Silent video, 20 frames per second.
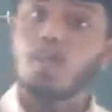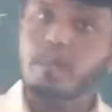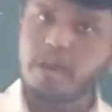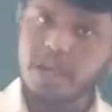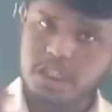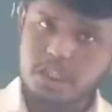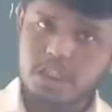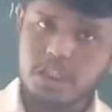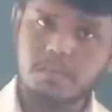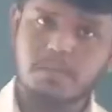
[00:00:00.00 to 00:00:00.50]

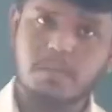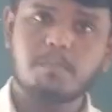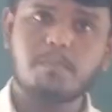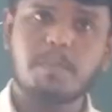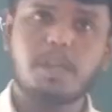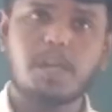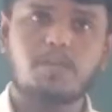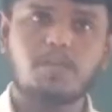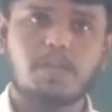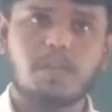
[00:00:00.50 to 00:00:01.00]
maximum
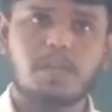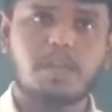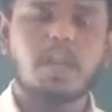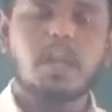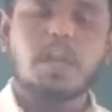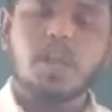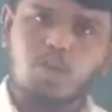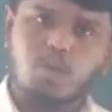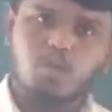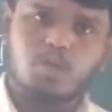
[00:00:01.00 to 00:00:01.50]

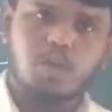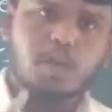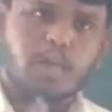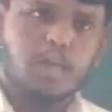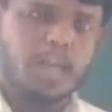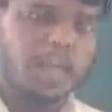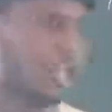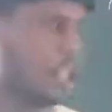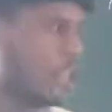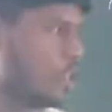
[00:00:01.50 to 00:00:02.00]
benefit if you are
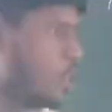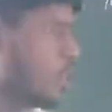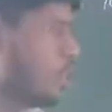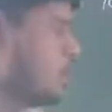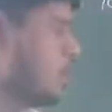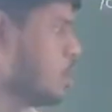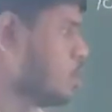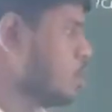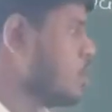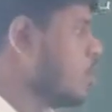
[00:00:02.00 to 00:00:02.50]
adding this